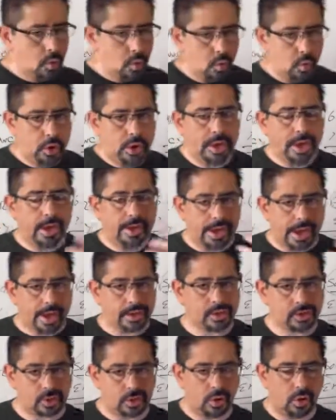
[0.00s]
we at
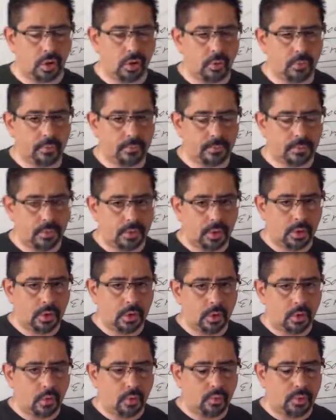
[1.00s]
SEO,
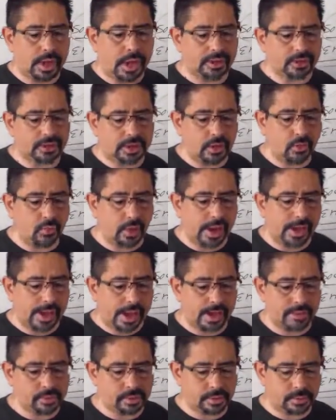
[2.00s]
we actually
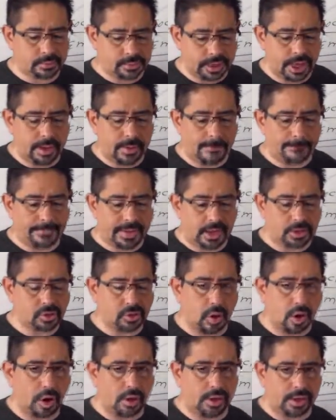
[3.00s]
rank site
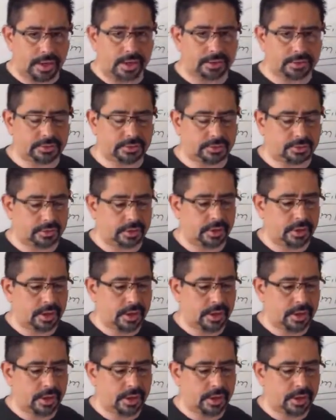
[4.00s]
based on links